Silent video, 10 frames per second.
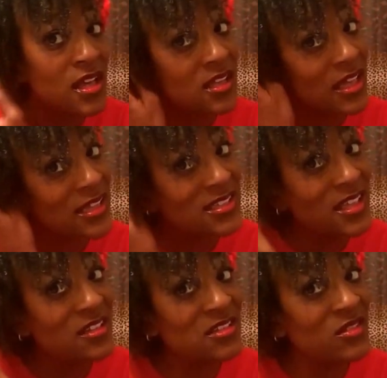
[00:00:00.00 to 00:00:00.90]
Like I said,
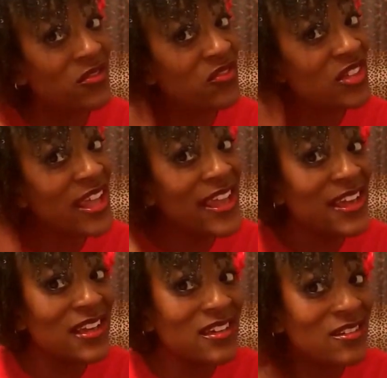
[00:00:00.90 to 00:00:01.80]
it doesn't
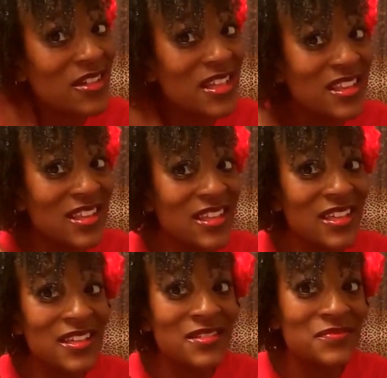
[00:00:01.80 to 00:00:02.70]
flake or
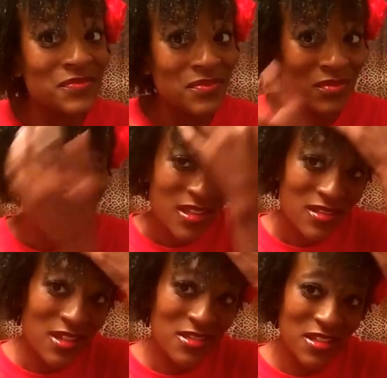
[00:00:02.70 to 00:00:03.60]
anything.
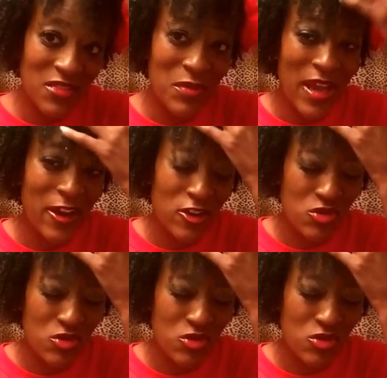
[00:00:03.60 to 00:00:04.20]
Doesn't leave my hair